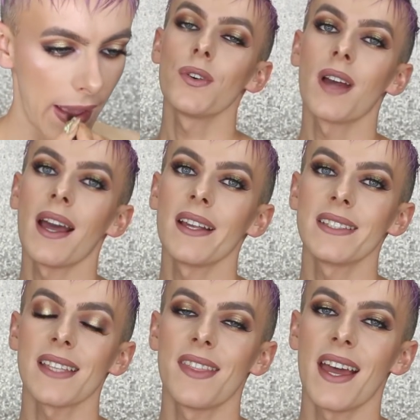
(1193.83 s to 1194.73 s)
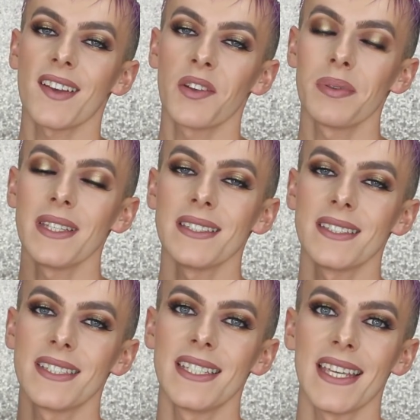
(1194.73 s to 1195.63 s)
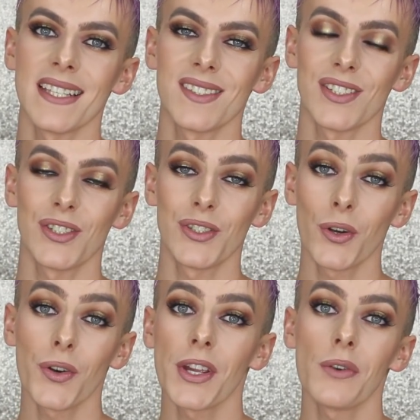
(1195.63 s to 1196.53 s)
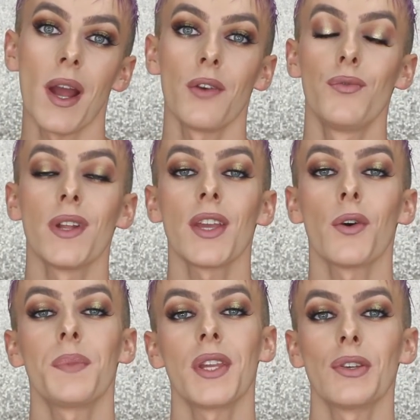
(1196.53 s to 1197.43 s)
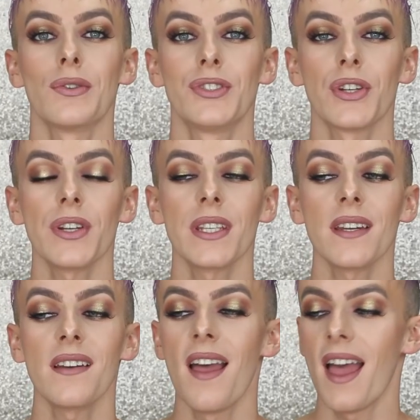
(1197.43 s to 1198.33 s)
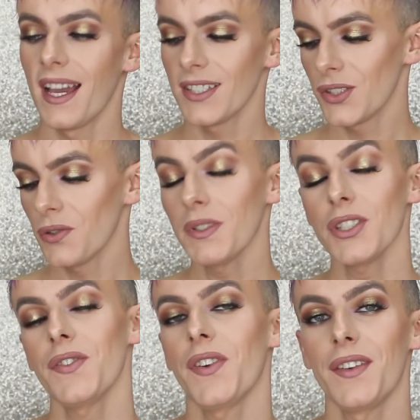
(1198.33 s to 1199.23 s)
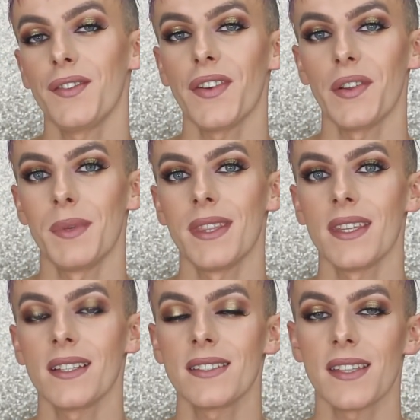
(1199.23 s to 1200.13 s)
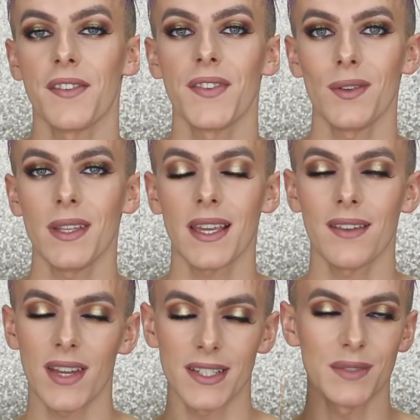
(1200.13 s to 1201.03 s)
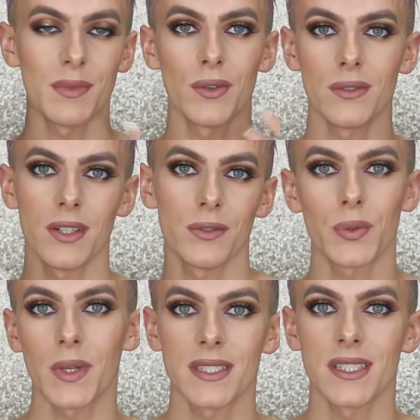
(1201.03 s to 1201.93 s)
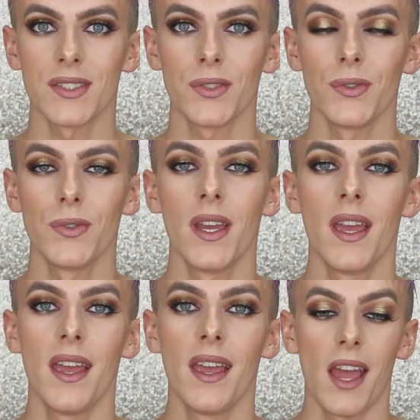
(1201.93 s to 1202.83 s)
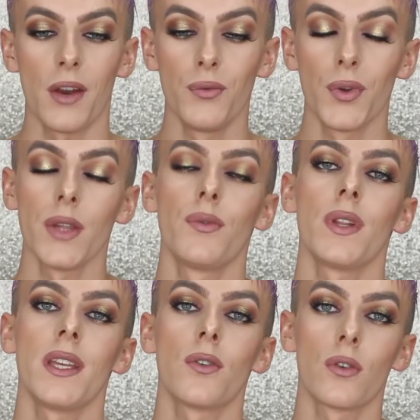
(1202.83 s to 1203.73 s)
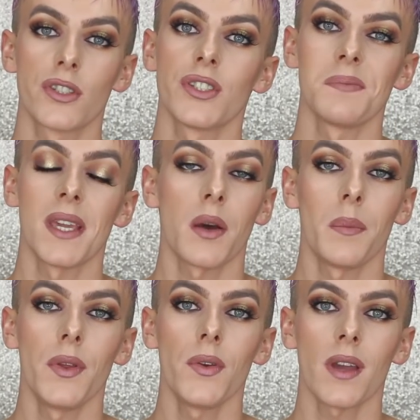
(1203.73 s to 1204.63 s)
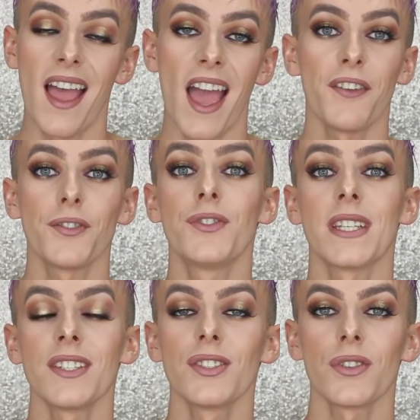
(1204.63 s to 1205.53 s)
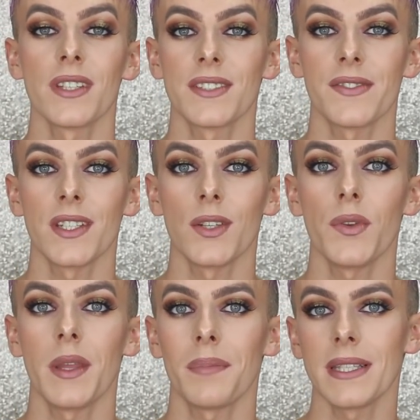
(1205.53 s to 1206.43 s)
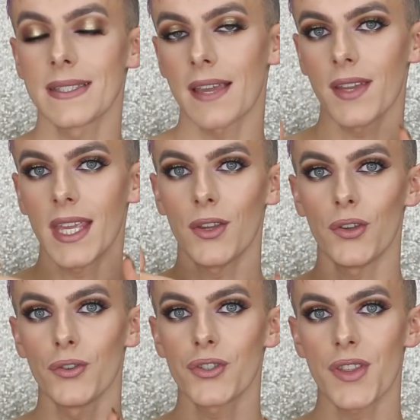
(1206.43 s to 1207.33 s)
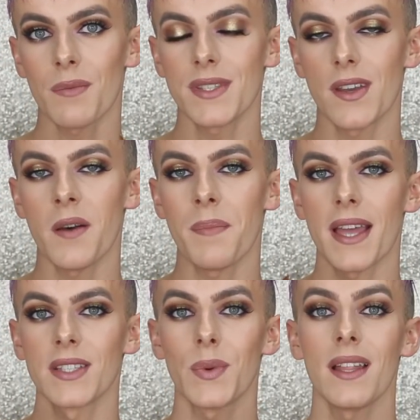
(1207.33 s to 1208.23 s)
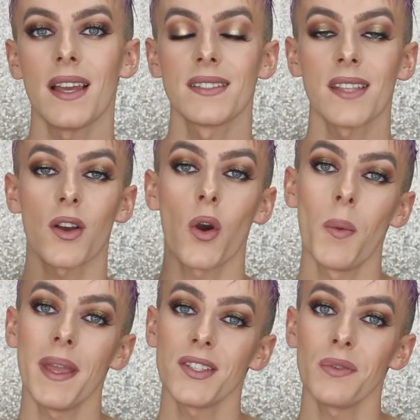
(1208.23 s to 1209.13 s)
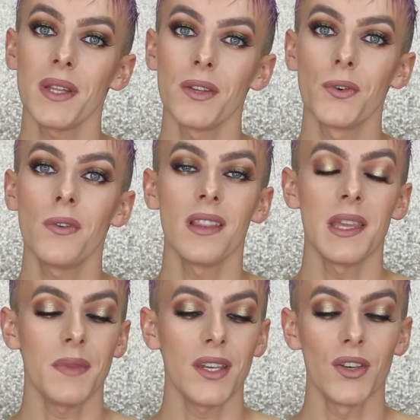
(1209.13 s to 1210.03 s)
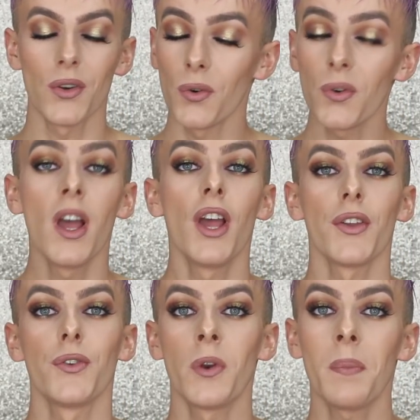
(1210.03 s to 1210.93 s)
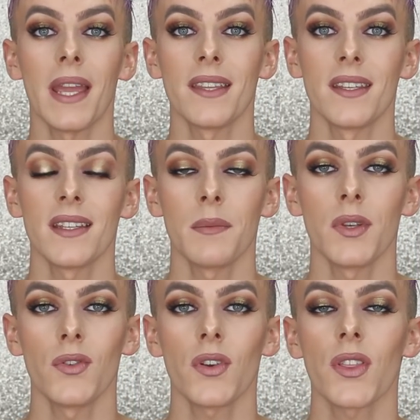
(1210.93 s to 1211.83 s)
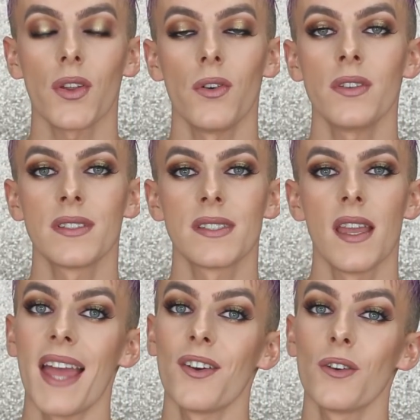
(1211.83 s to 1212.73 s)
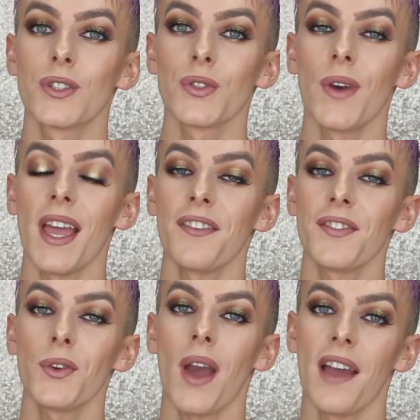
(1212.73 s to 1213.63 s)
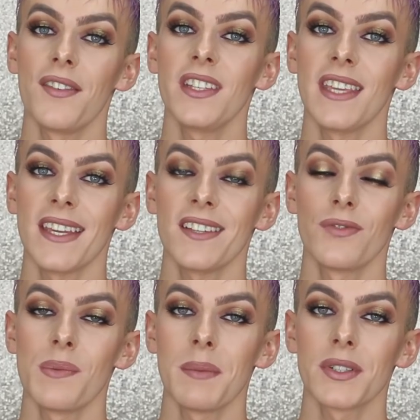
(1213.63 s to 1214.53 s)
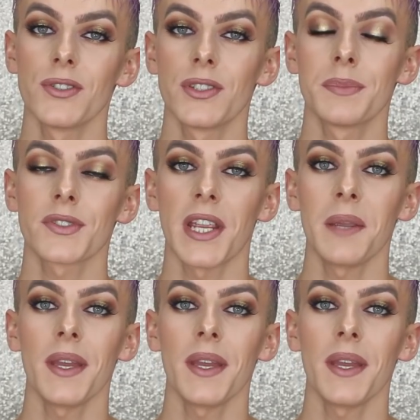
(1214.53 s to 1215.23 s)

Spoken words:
Well guys, that completes today's tutorial. I really hope that you enjoyed it. I had so much fun filming this. I felt like I've added my own little twist into a really, really gorgeous makeup look. If you did enjoy this video, then please give it a huge thumbs up, as well as a comment down below. Let me know your opinion, let me know your thoughts. And also, if you haven't yet, remember to subscribe.